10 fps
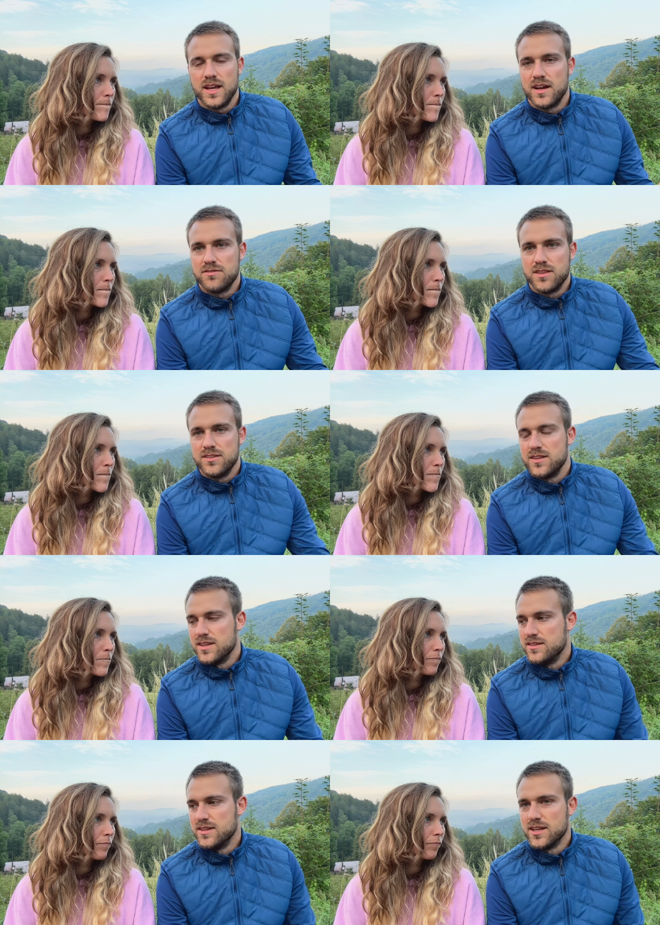Speaker 1: have this
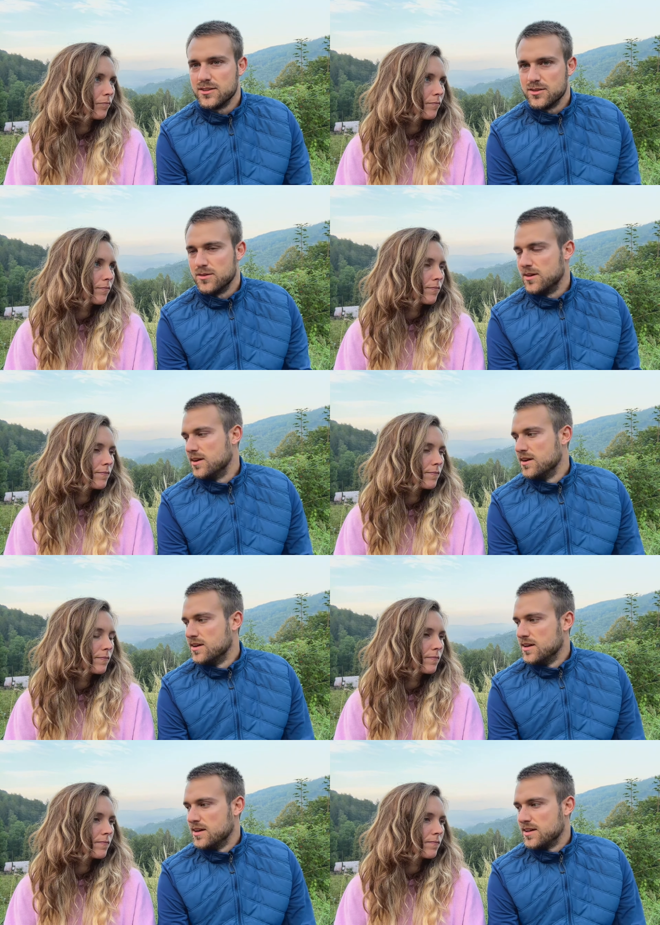easy and so on
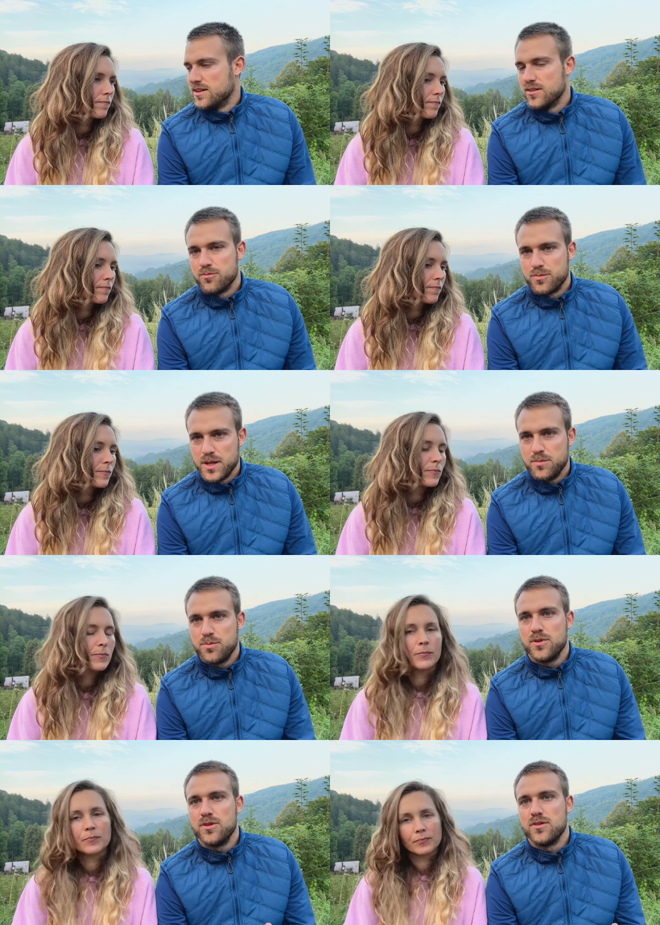
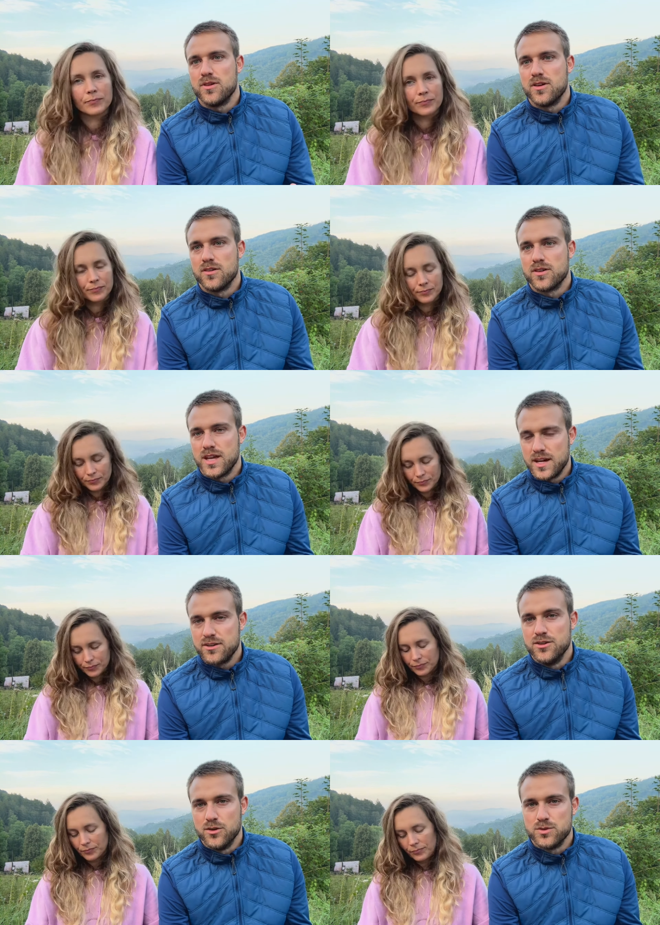people
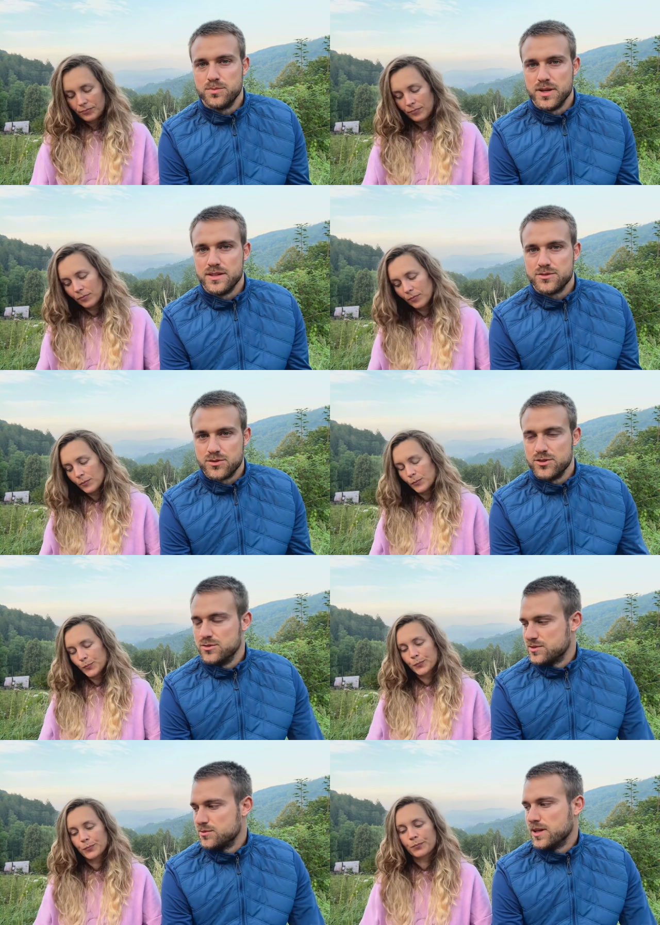carry those beliefs for
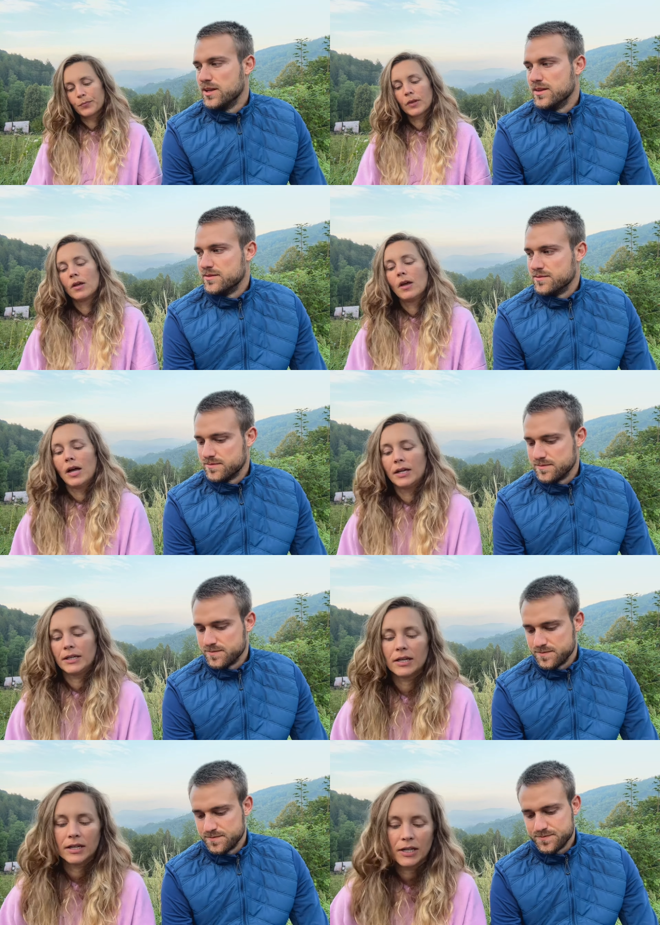you as well.
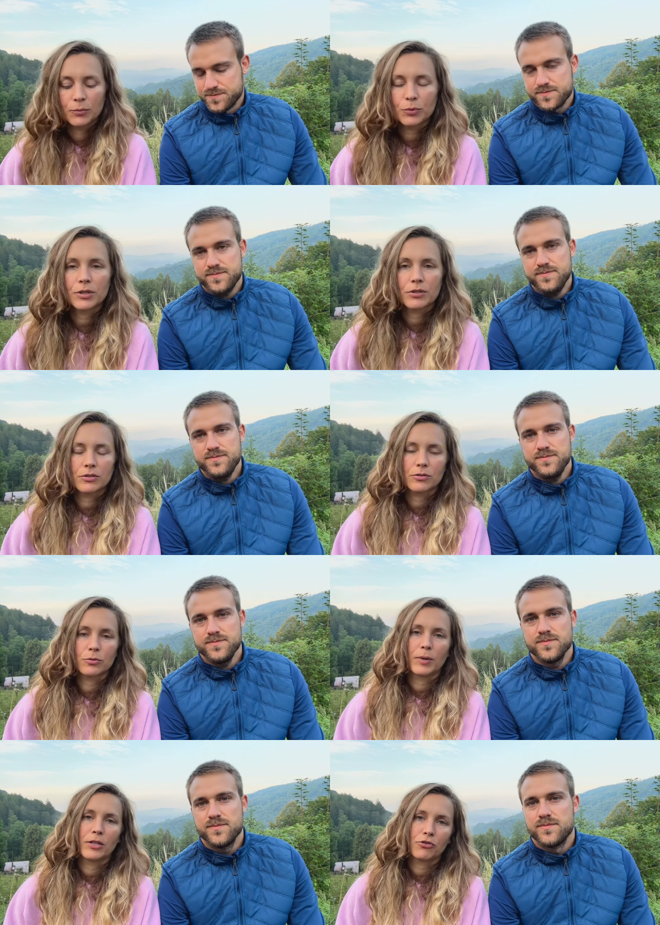
Speaker 2: Yeah, I wanted to
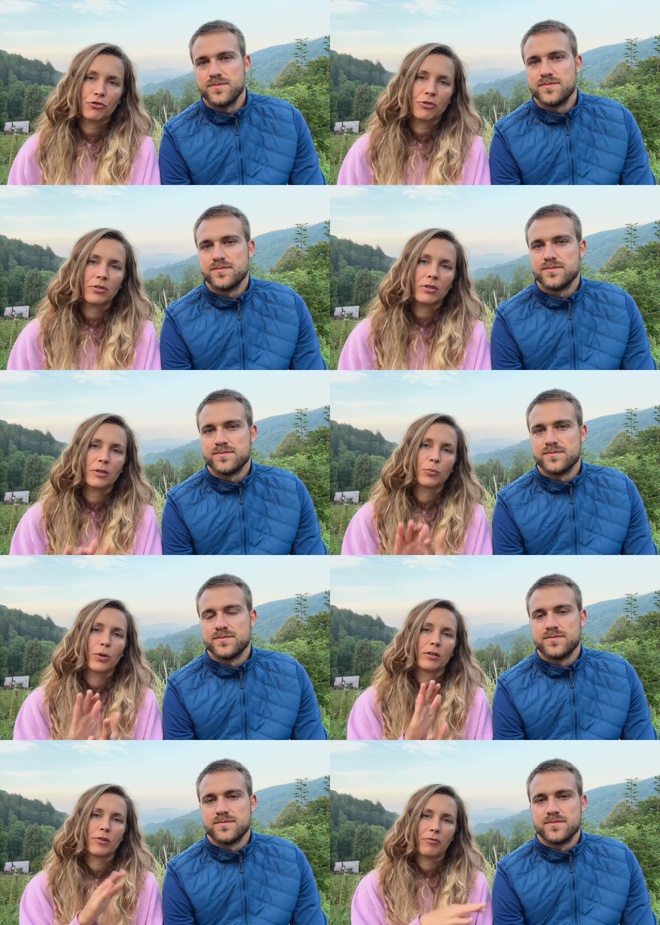mention
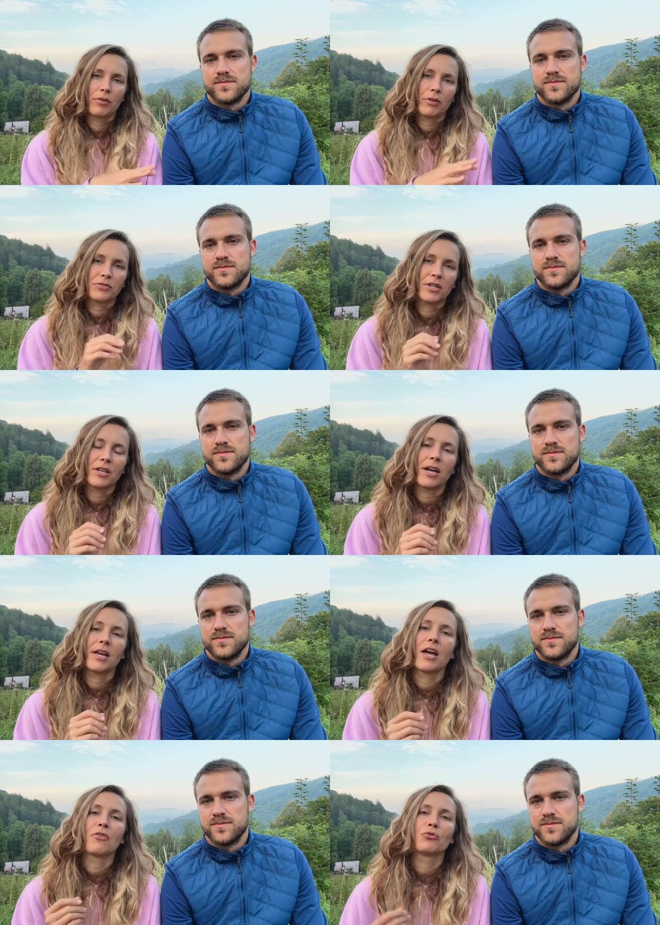when Raphael said, I
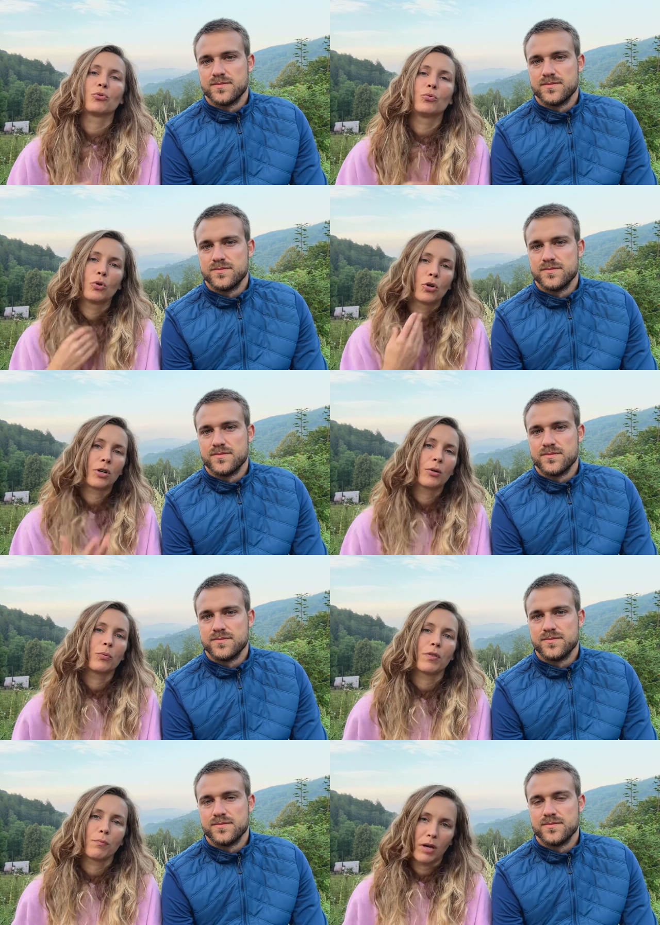have to work
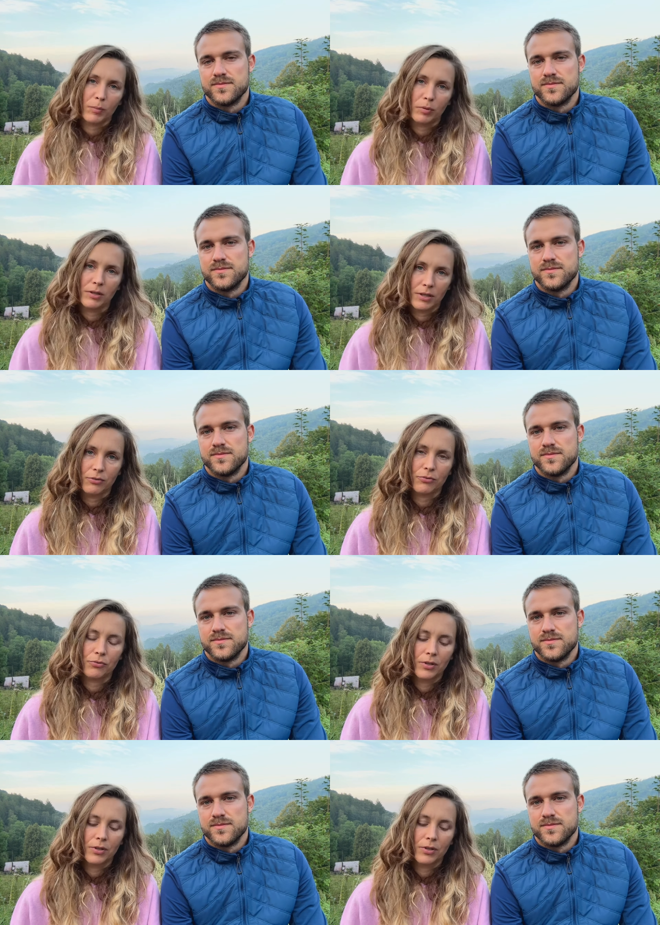with my belief,